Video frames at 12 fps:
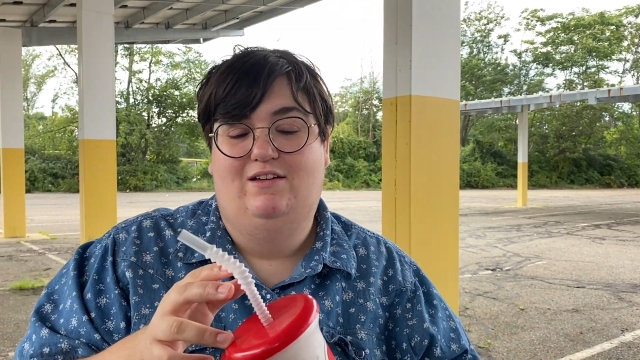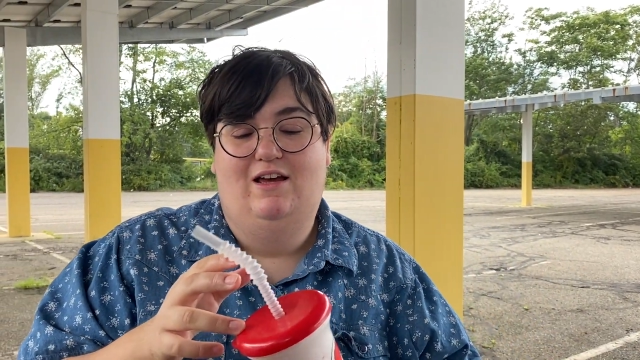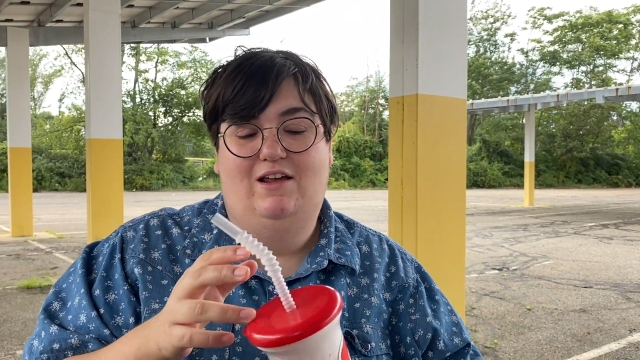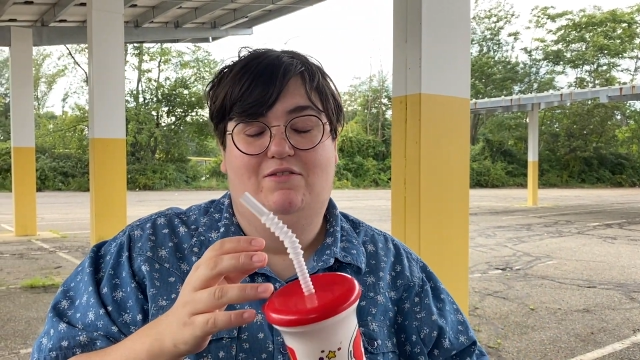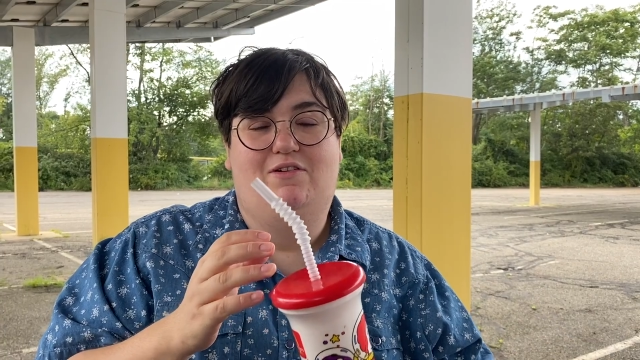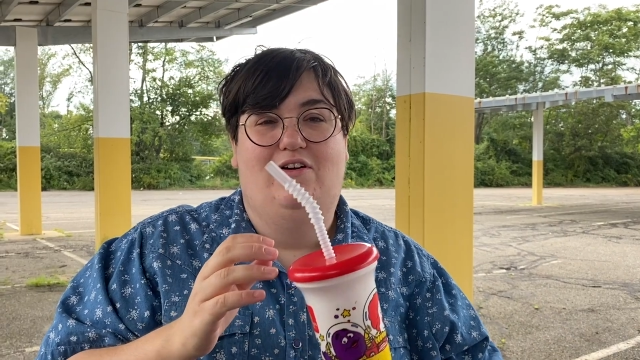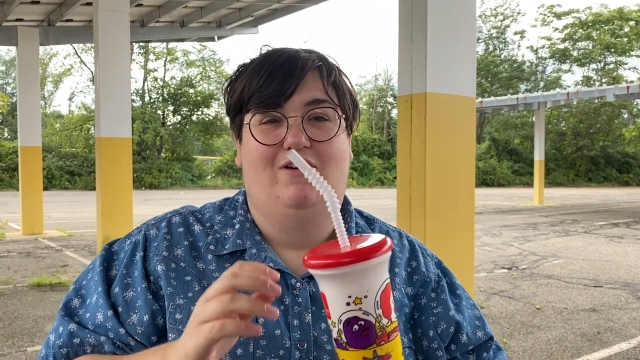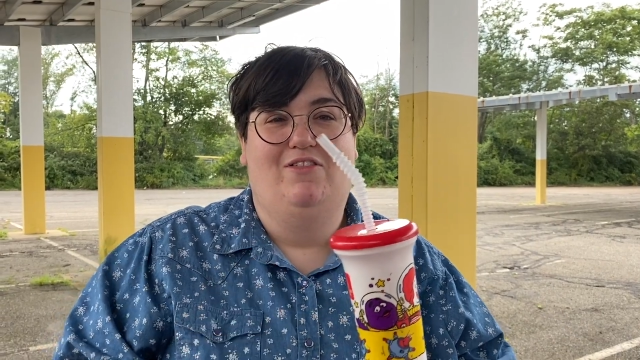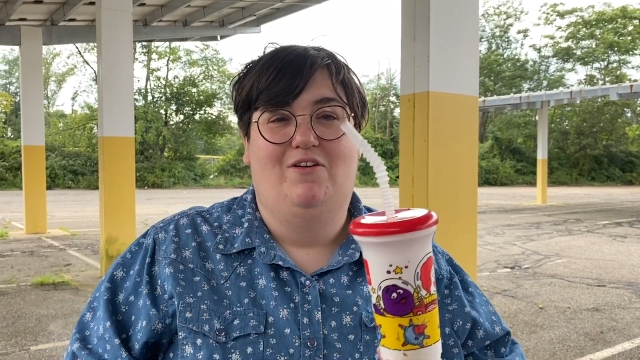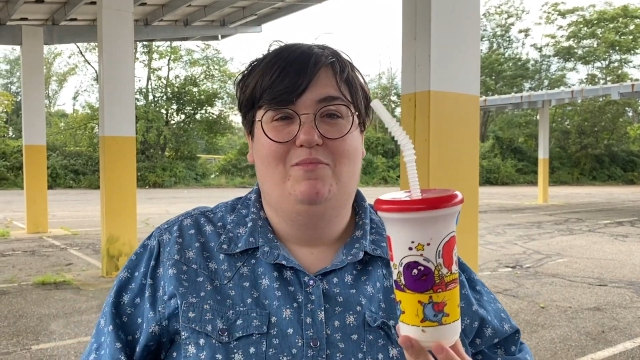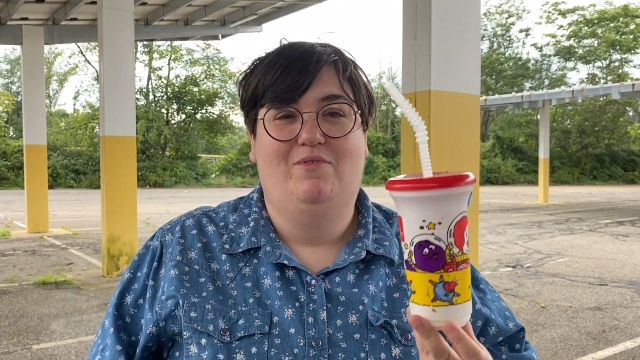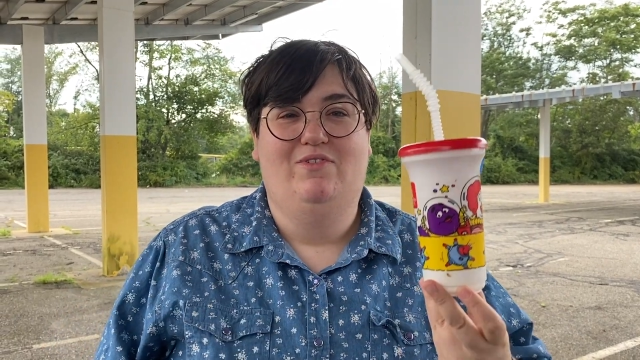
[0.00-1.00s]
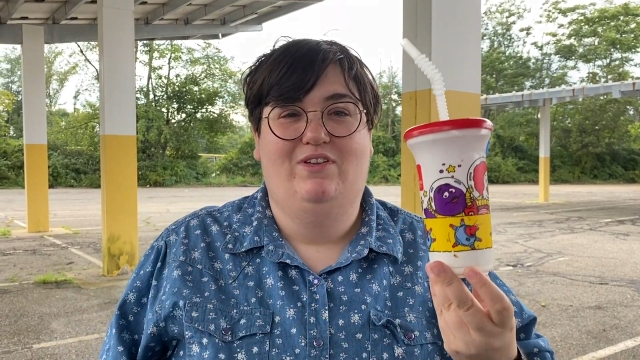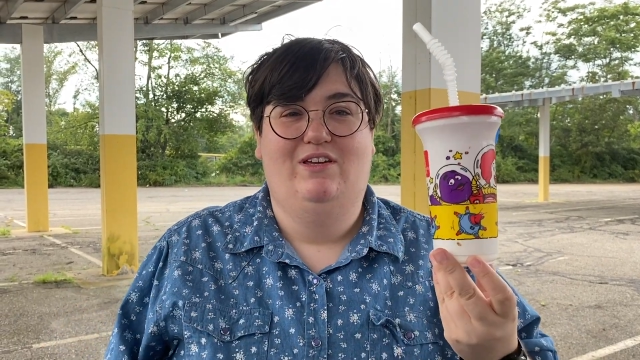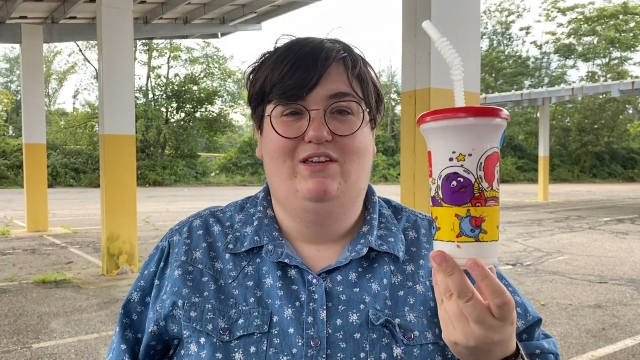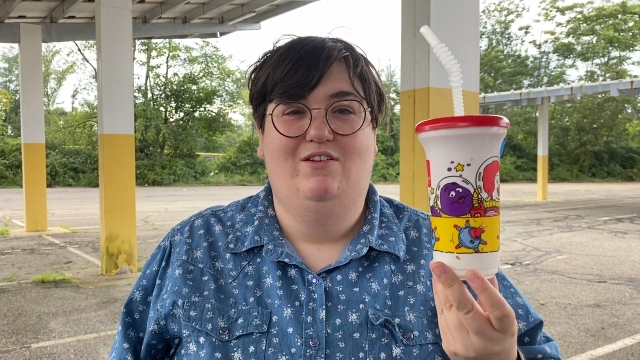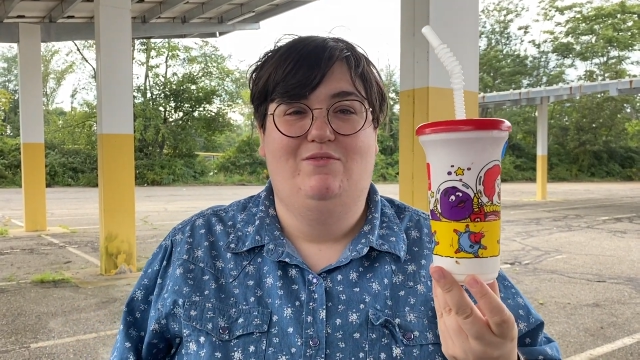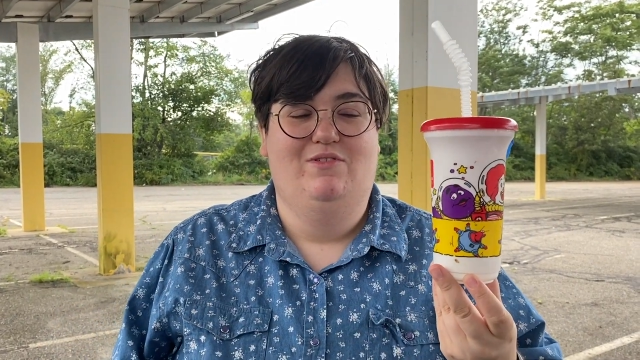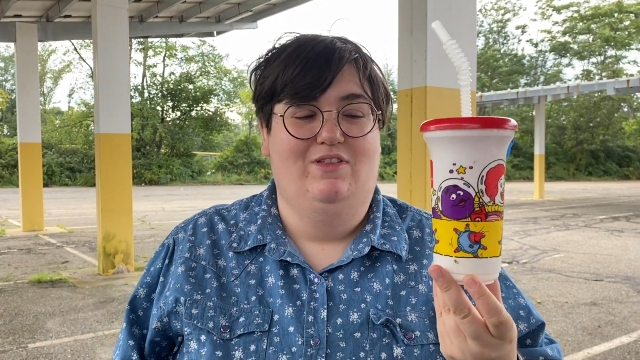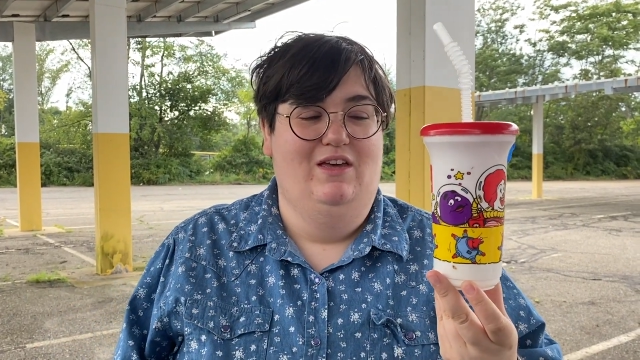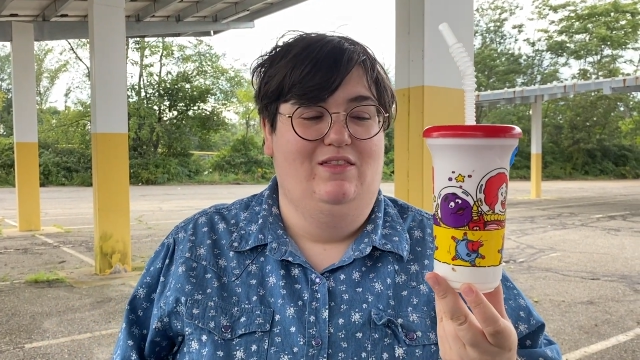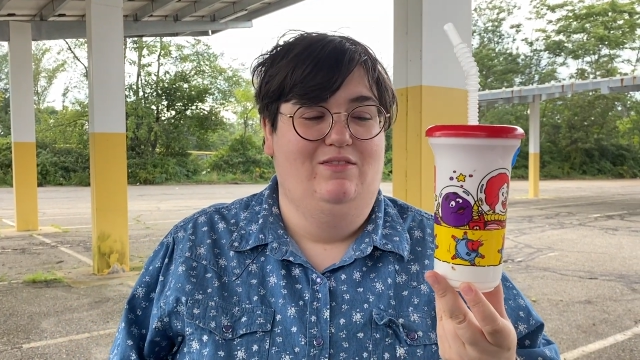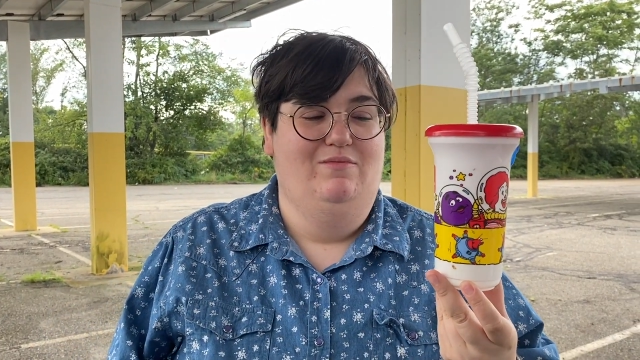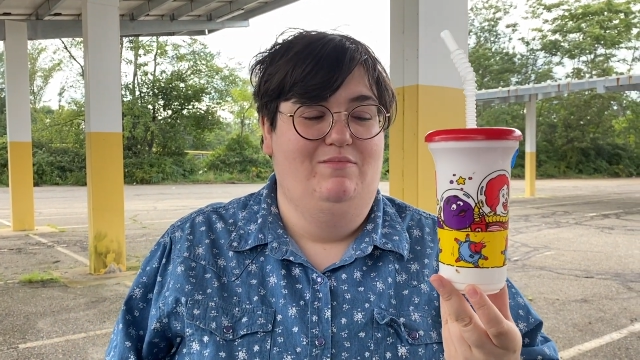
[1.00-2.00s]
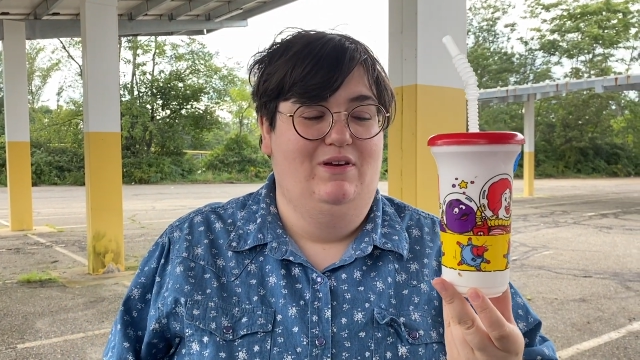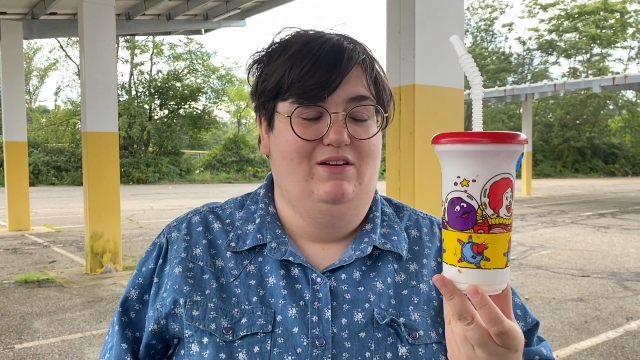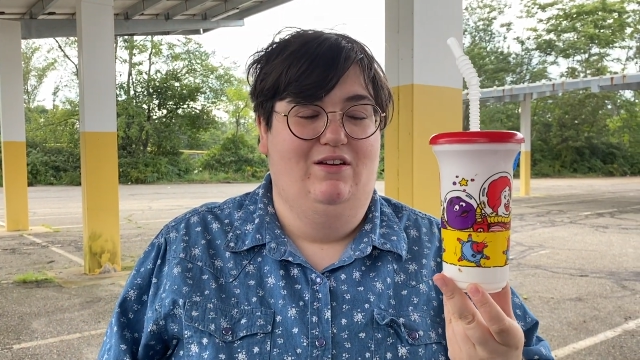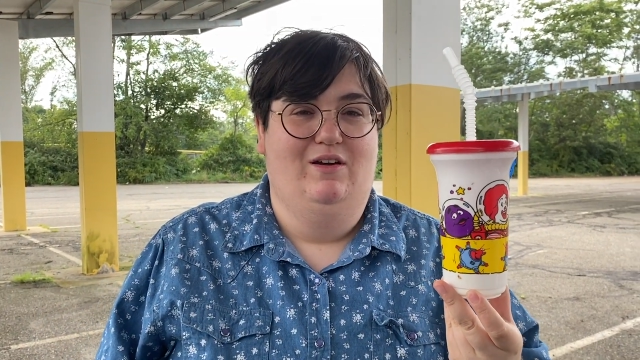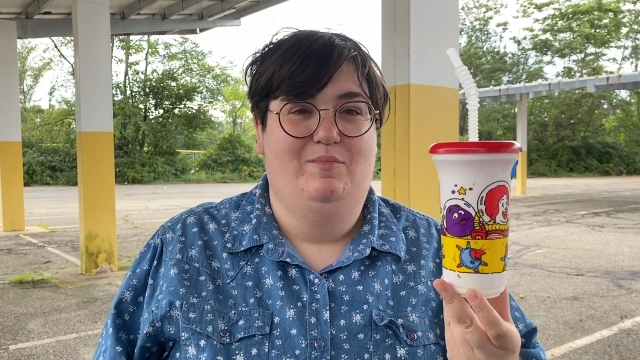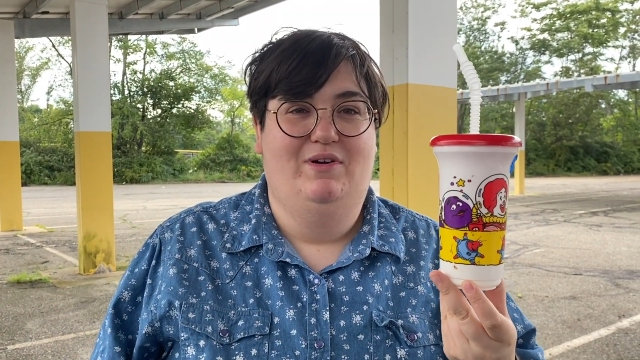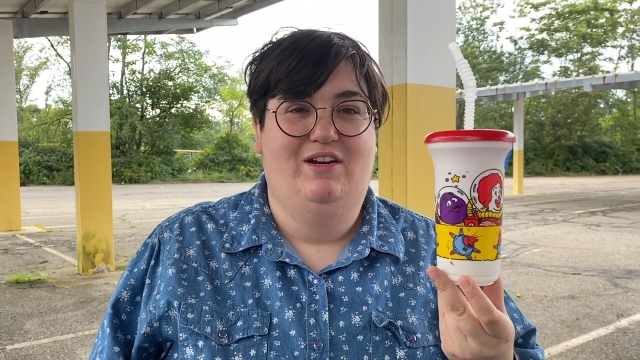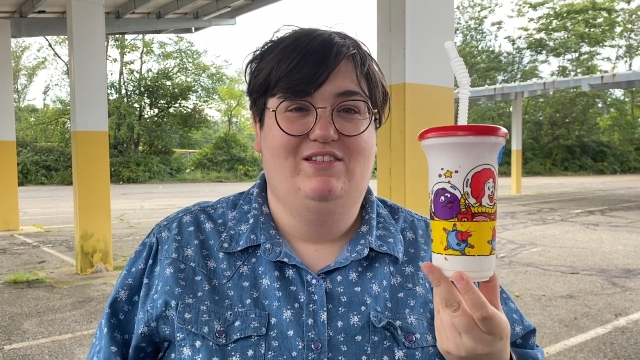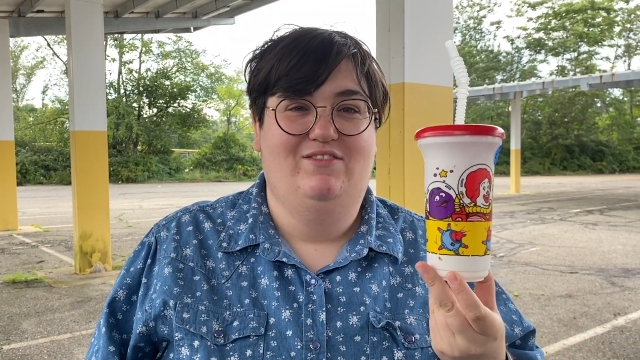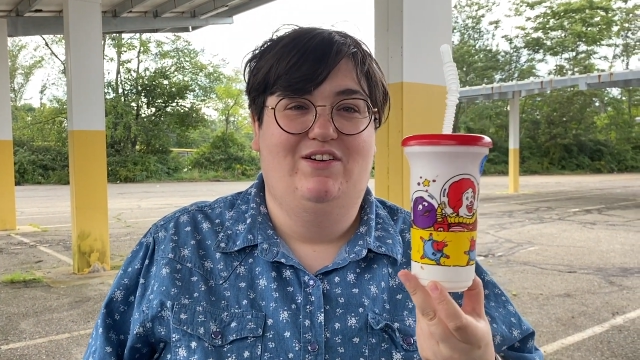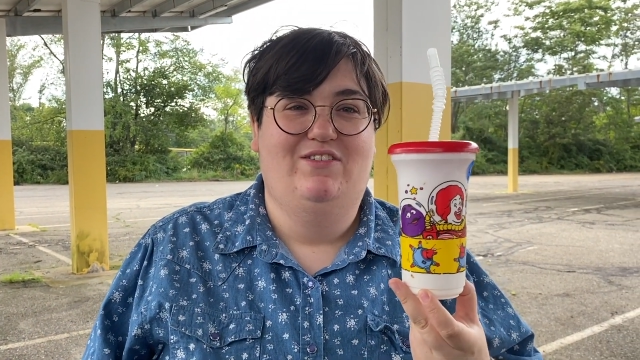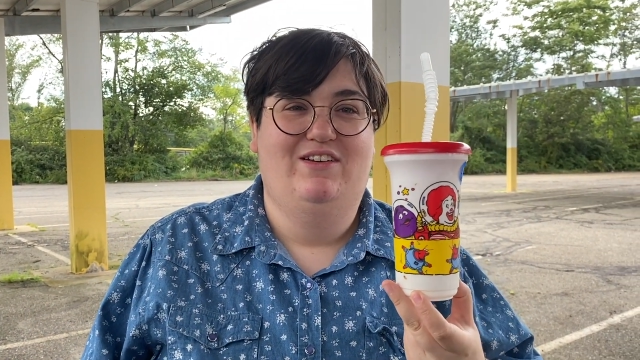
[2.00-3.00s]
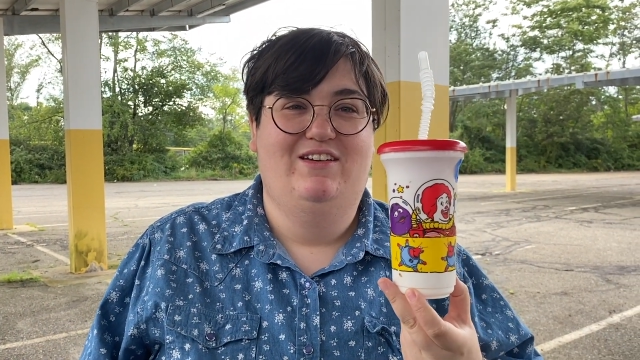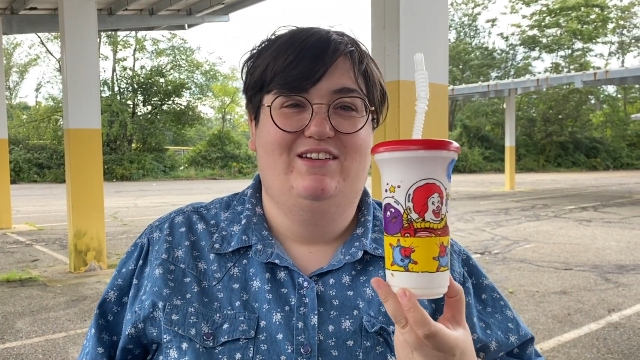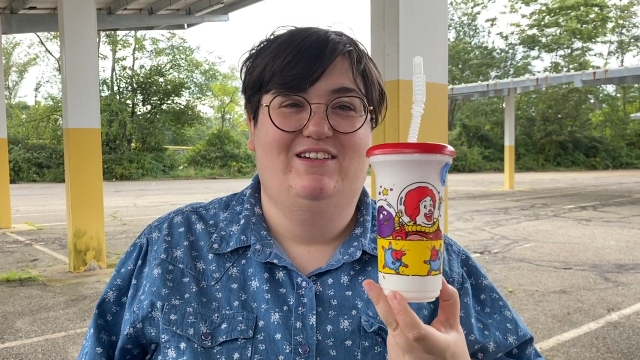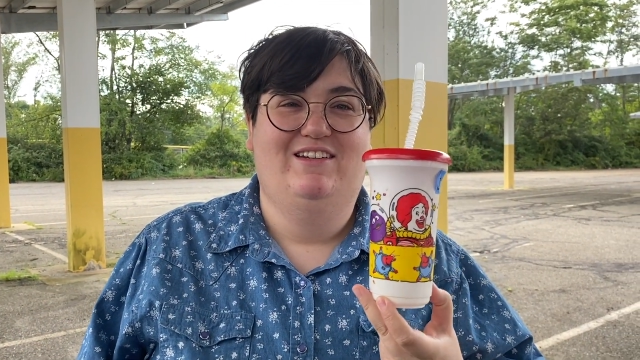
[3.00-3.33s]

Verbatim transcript: I don't know. I thought it'd be really cute with like McNugget buddies around it.